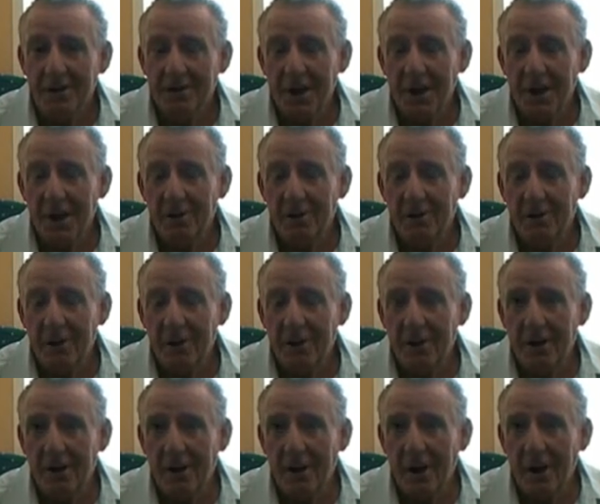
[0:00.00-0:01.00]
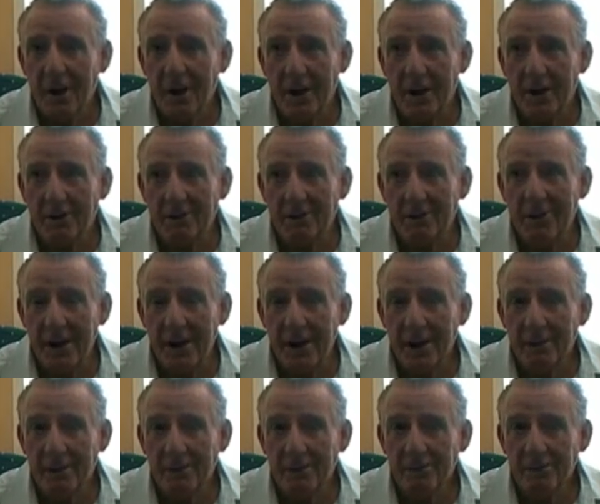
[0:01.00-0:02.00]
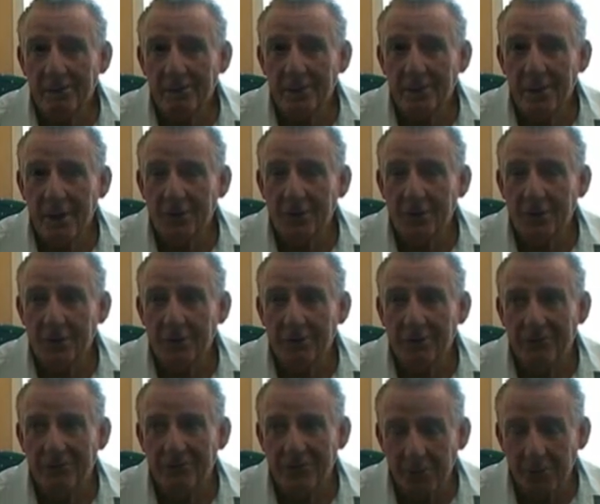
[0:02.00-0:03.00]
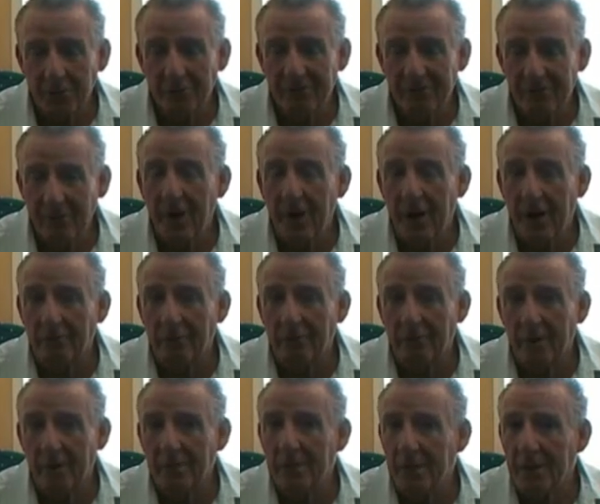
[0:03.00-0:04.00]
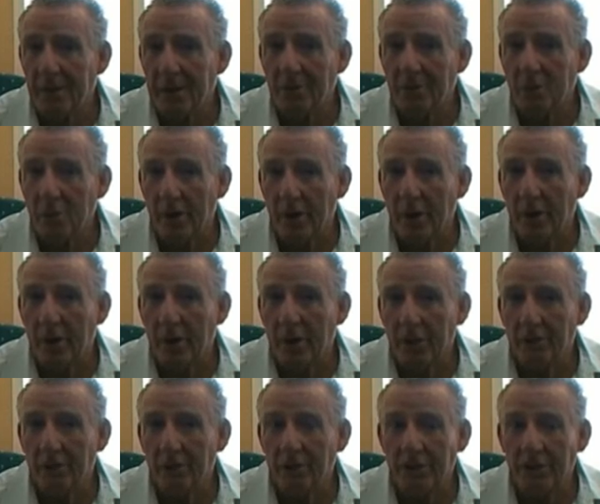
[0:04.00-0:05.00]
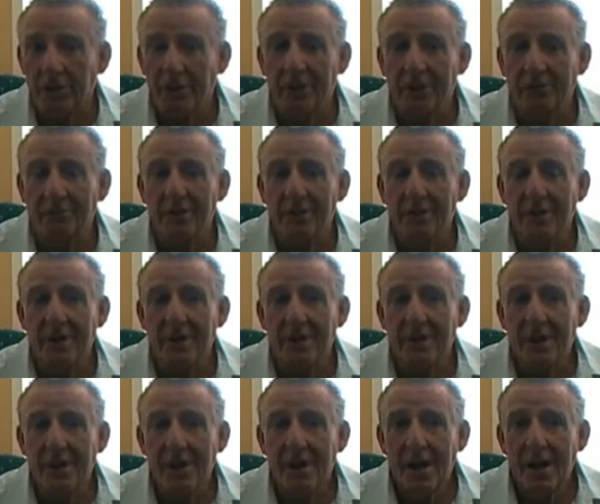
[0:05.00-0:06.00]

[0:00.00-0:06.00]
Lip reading: So I then, as I still followed rugby league quite a lot on TV,